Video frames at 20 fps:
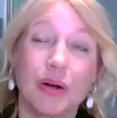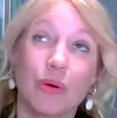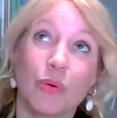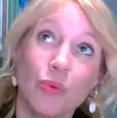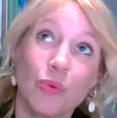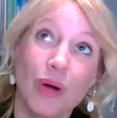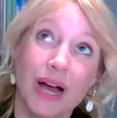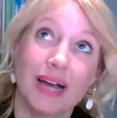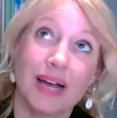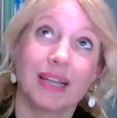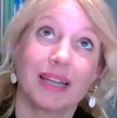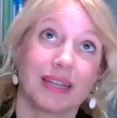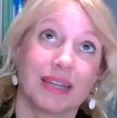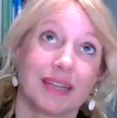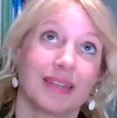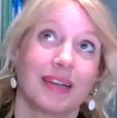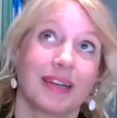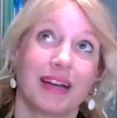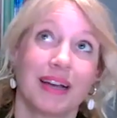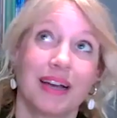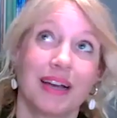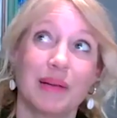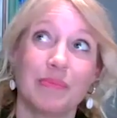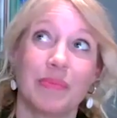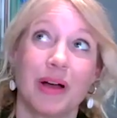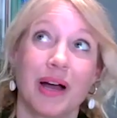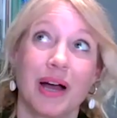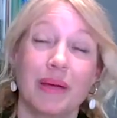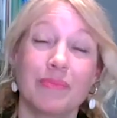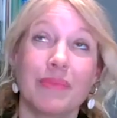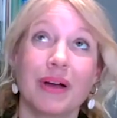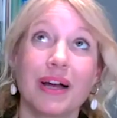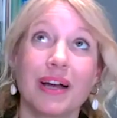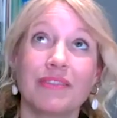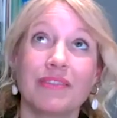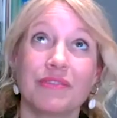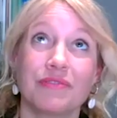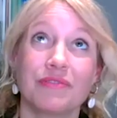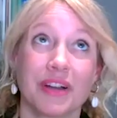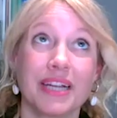Well,
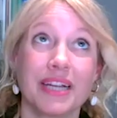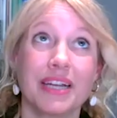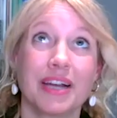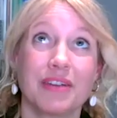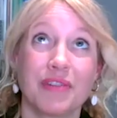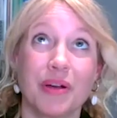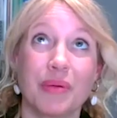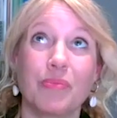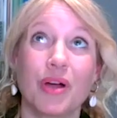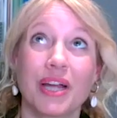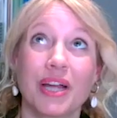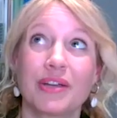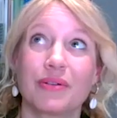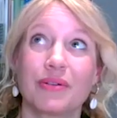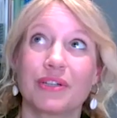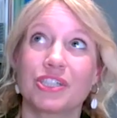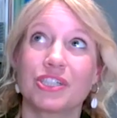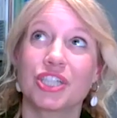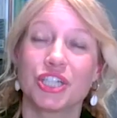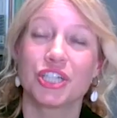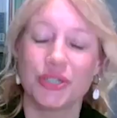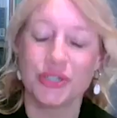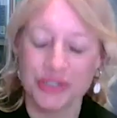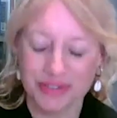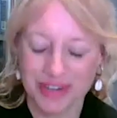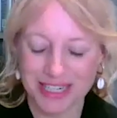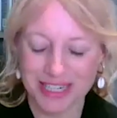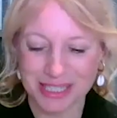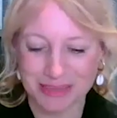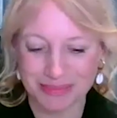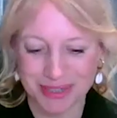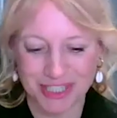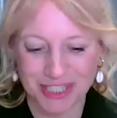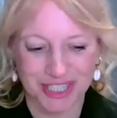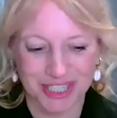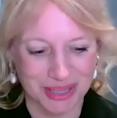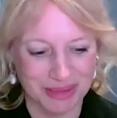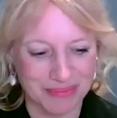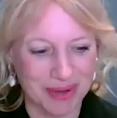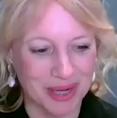funnily enough, I'm working on a Tudor
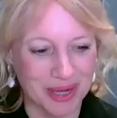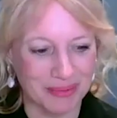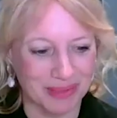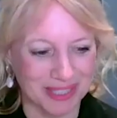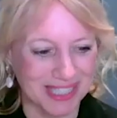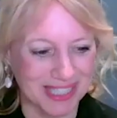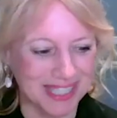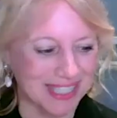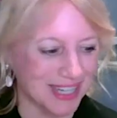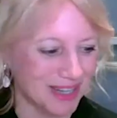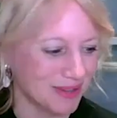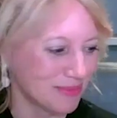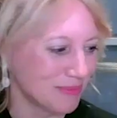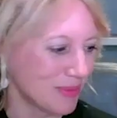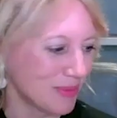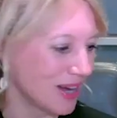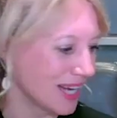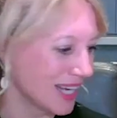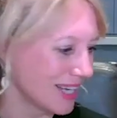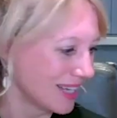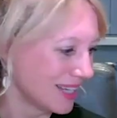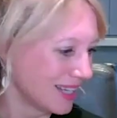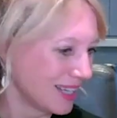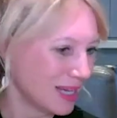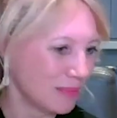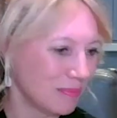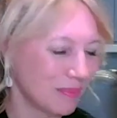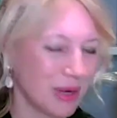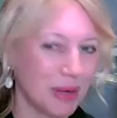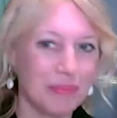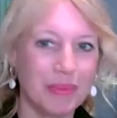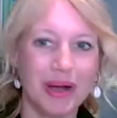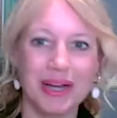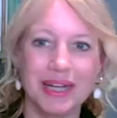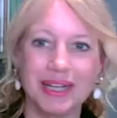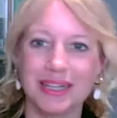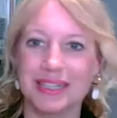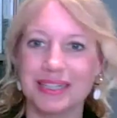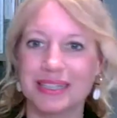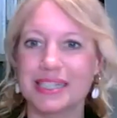exhibition at the moment, so my
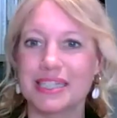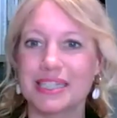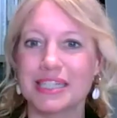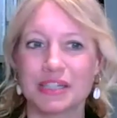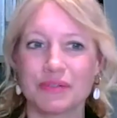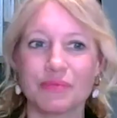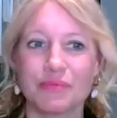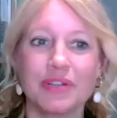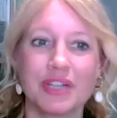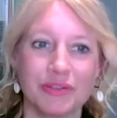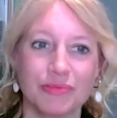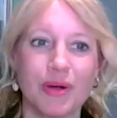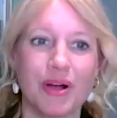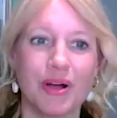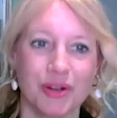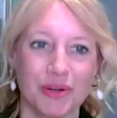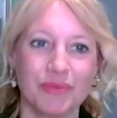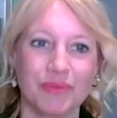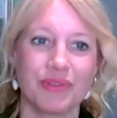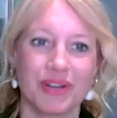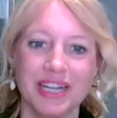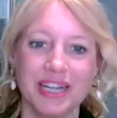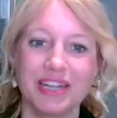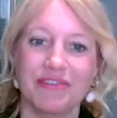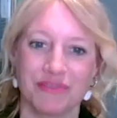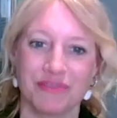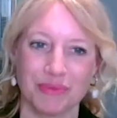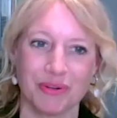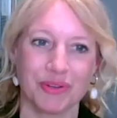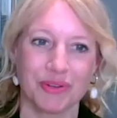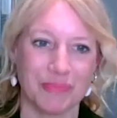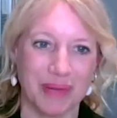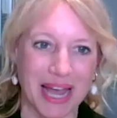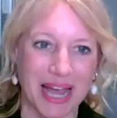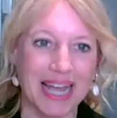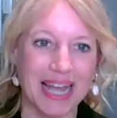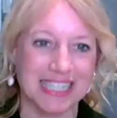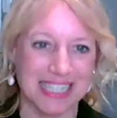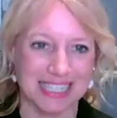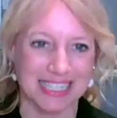mind, this is a really welcome relief from all the
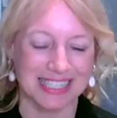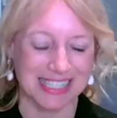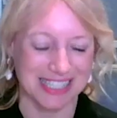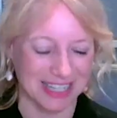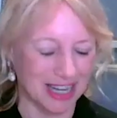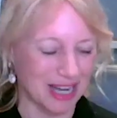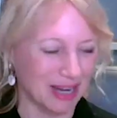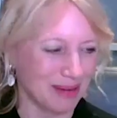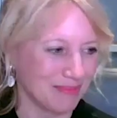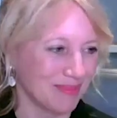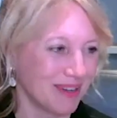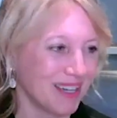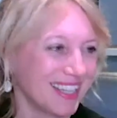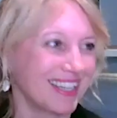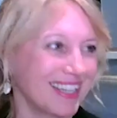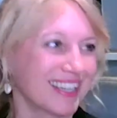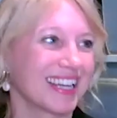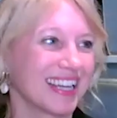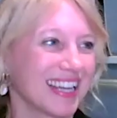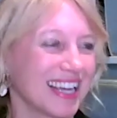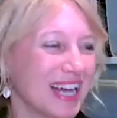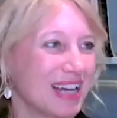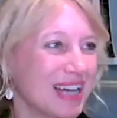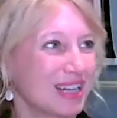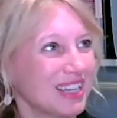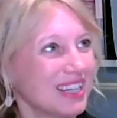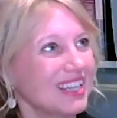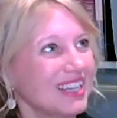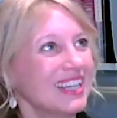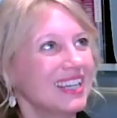beheadings that I'm looking at,